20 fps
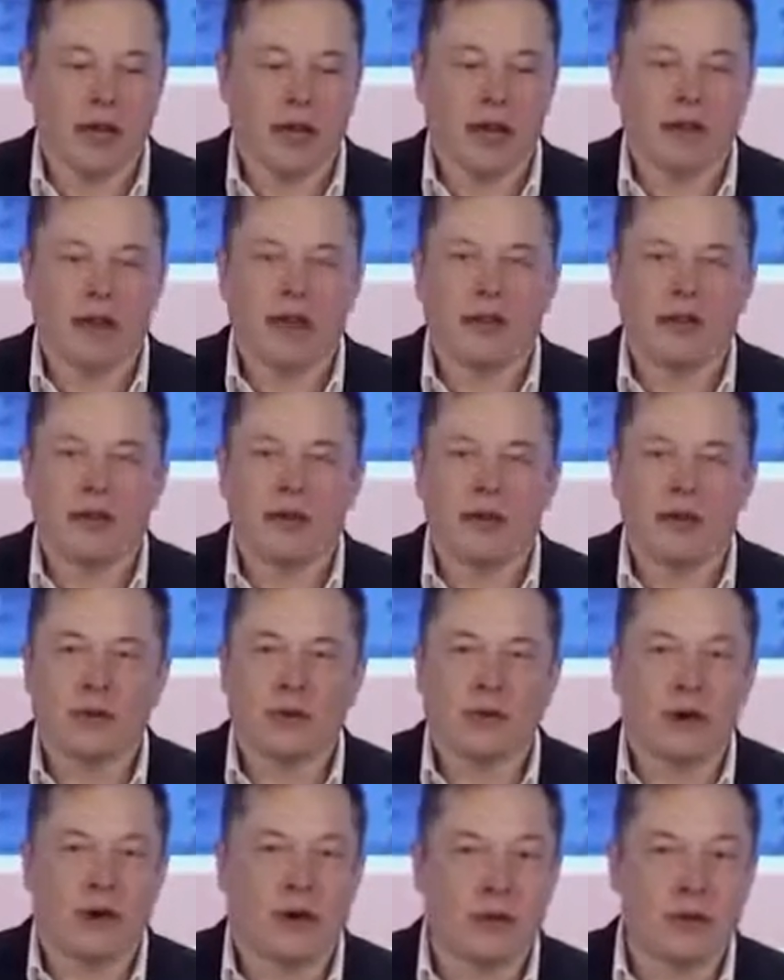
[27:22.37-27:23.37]
And then
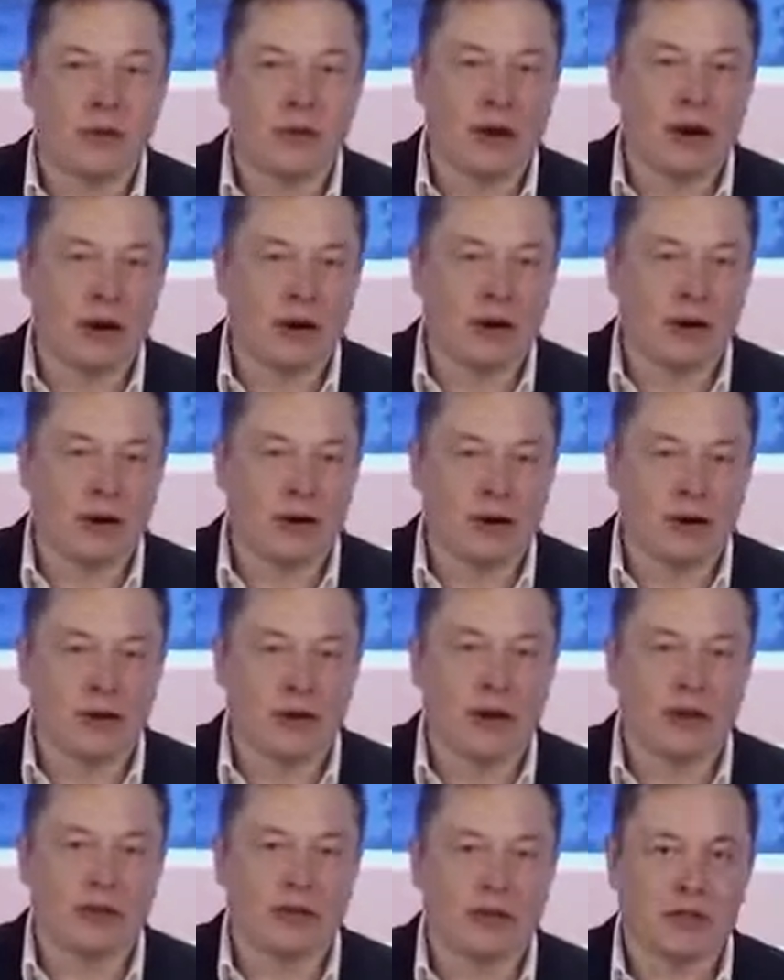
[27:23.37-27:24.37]
for higher power,
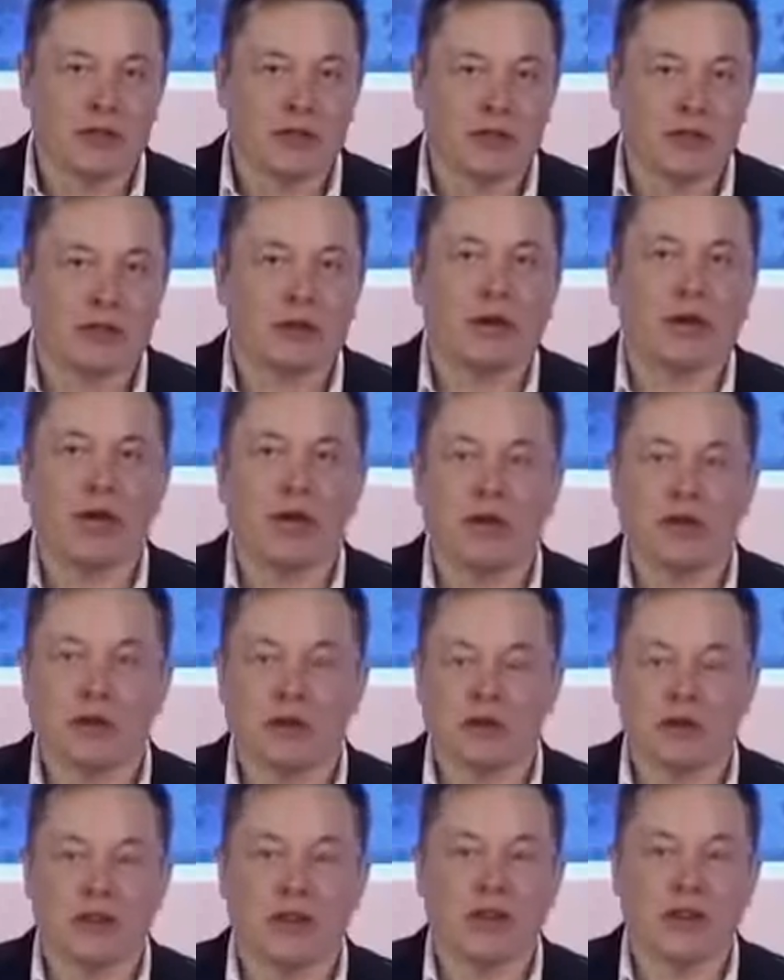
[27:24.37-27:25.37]
going up to
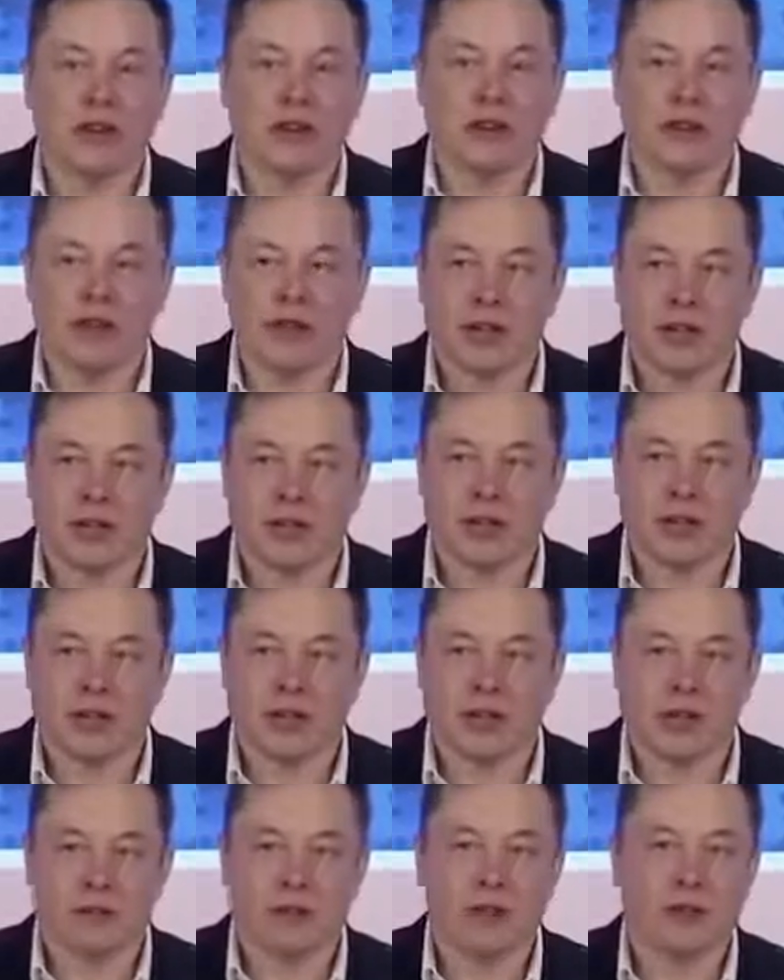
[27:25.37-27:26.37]
135
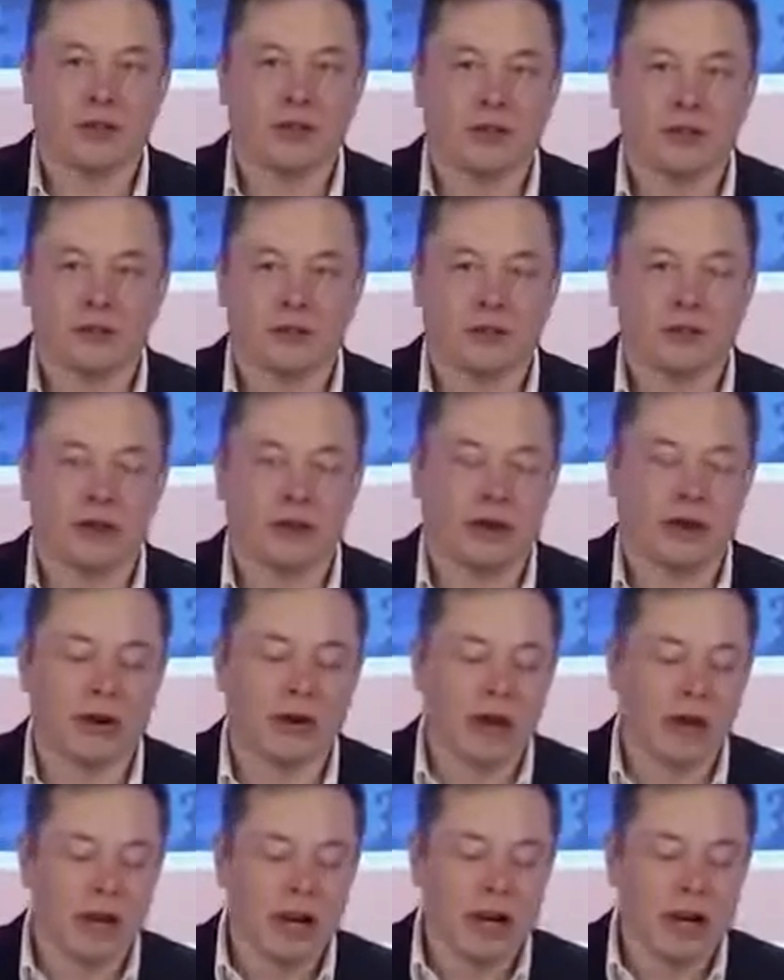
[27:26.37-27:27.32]
kilowatts and maybe more,